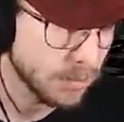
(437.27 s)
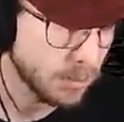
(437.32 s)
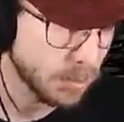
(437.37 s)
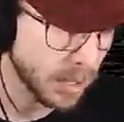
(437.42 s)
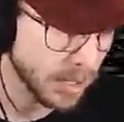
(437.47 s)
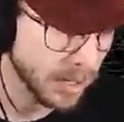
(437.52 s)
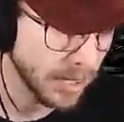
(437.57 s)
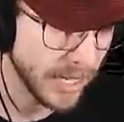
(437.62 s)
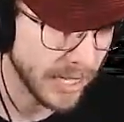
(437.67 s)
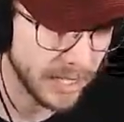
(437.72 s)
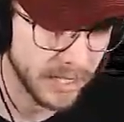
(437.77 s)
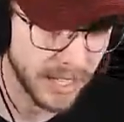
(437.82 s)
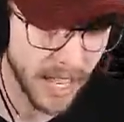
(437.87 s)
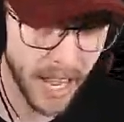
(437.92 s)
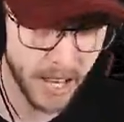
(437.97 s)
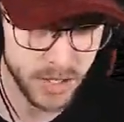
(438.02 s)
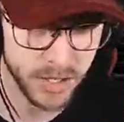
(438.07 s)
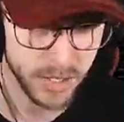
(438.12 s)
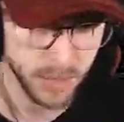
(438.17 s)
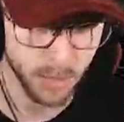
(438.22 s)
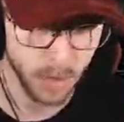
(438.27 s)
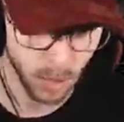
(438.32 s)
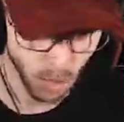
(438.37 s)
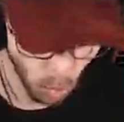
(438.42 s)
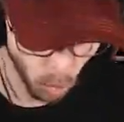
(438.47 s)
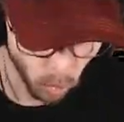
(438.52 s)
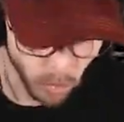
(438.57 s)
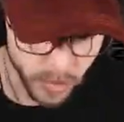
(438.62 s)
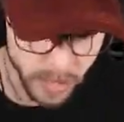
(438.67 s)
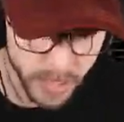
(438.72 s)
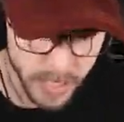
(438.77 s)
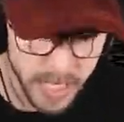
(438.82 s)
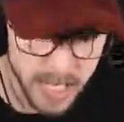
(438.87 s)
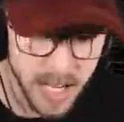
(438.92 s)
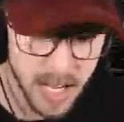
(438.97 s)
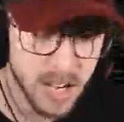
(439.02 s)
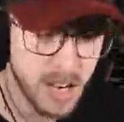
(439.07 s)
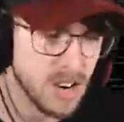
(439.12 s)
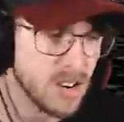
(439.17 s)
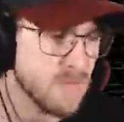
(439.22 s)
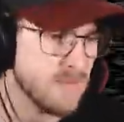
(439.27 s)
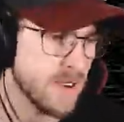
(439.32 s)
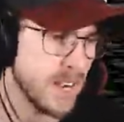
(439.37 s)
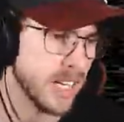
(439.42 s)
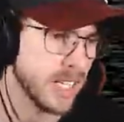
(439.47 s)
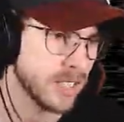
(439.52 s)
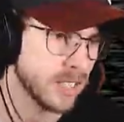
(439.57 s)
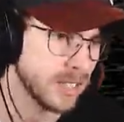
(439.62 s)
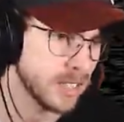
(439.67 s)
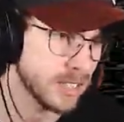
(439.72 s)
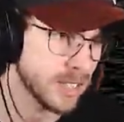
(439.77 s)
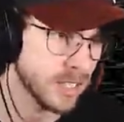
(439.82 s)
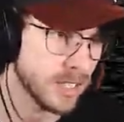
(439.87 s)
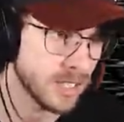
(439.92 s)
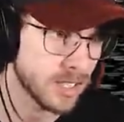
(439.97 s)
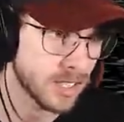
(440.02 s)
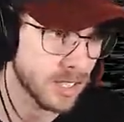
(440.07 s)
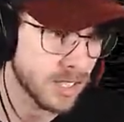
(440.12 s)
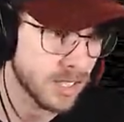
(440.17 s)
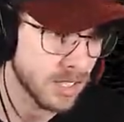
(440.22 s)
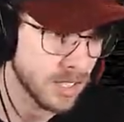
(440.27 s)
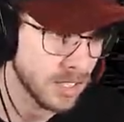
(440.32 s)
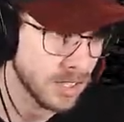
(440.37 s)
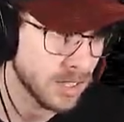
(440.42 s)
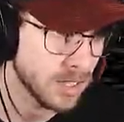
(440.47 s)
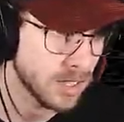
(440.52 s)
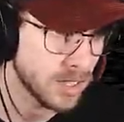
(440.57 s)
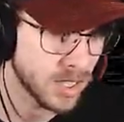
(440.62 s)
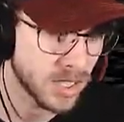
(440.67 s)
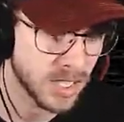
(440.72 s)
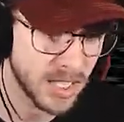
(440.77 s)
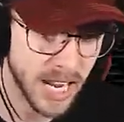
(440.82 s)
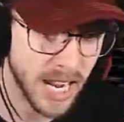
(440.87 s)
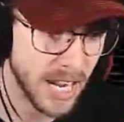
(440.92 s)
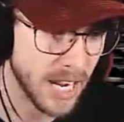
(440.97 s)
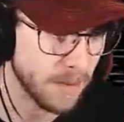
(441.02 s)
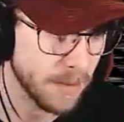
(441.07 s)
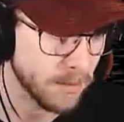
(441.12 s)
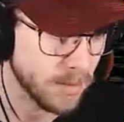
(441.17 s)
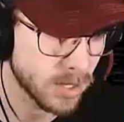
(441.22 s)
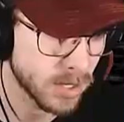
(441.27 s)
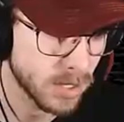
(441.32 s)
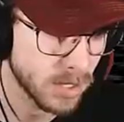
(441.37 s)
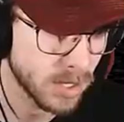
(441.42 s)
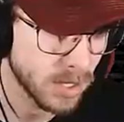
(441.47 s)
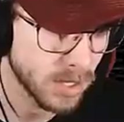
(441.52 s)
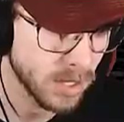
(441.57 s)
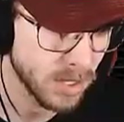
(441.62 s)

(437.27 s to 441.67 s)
But, like, actually recording it? Oh, my goodness. The times.